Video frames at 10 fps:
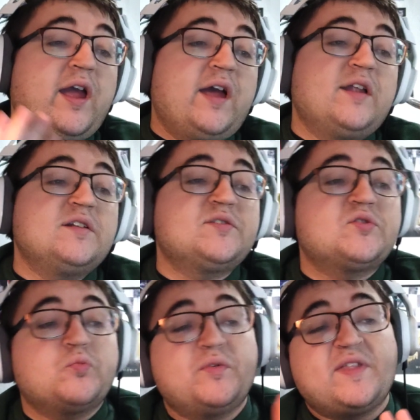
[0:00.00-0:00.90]

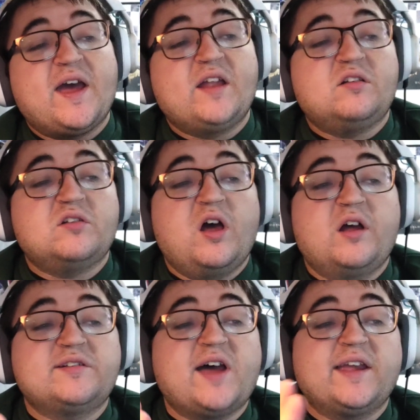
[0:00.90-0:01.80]
and with that,
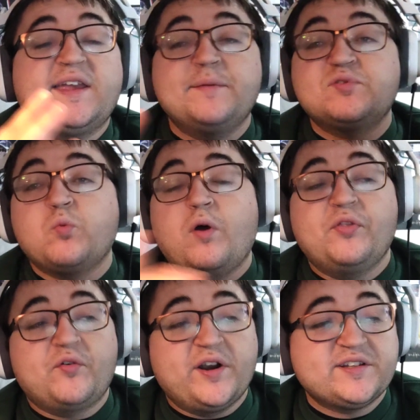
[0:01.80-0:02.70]
uh, Ty Gibbs
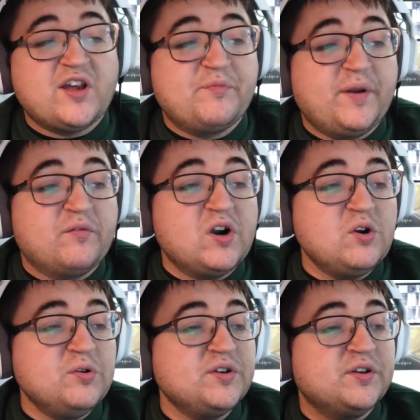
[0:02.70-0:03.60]
won the race off pit
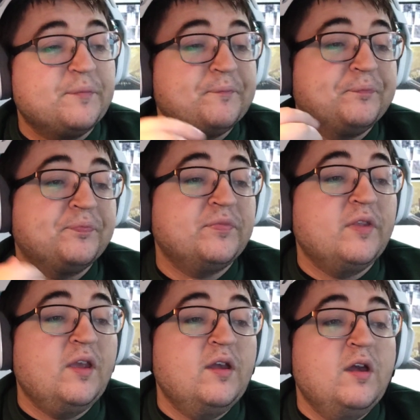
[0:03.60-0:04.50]
road.
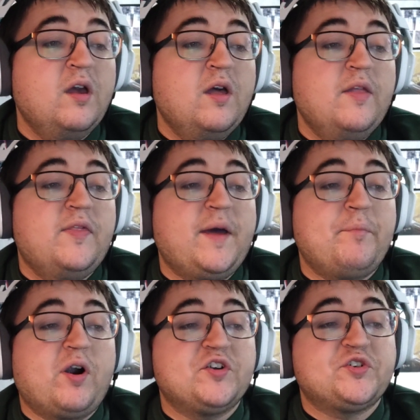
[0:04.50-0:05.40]

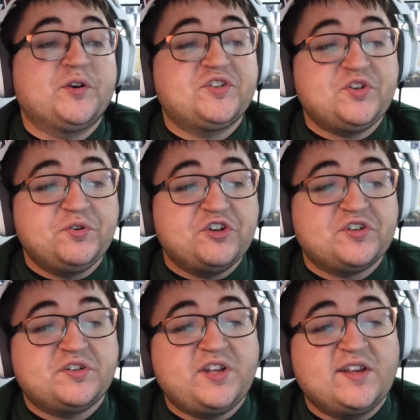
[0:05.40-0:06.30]
Then Martin Truex
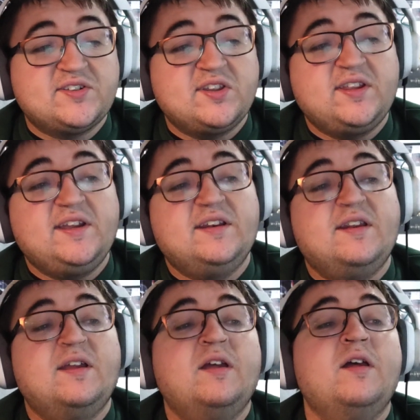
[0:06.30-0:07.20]
Jr. takes the
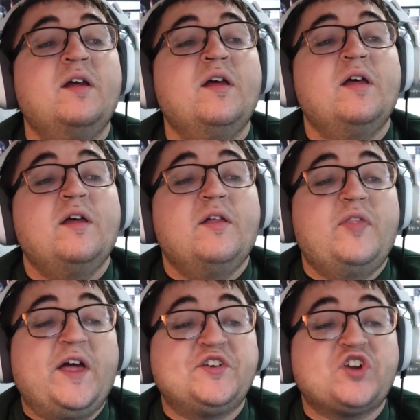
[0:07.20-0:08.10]
lead.
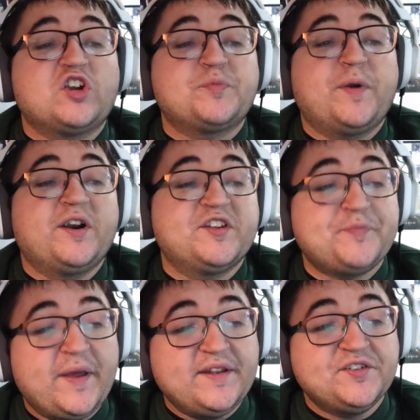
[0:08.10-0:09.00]
Then Josh Berry
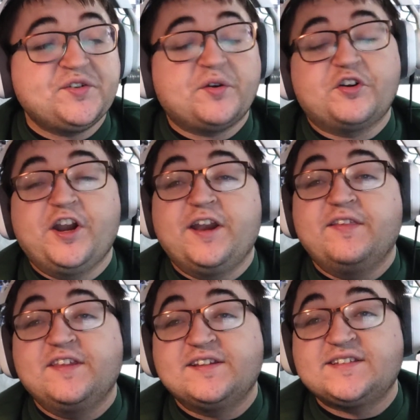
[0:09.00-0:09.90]
spins,
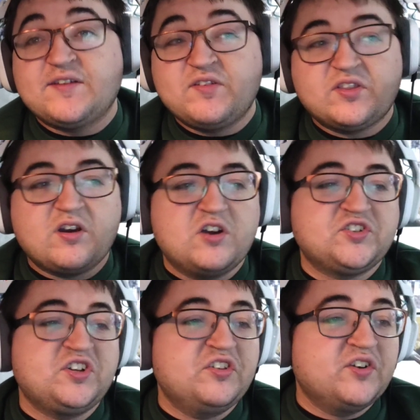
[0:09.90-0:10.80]
creating the seventh
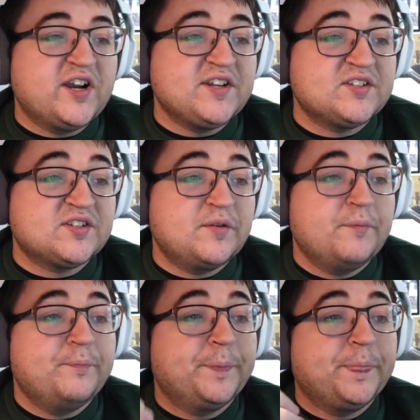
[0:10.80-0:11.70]
caution of the race.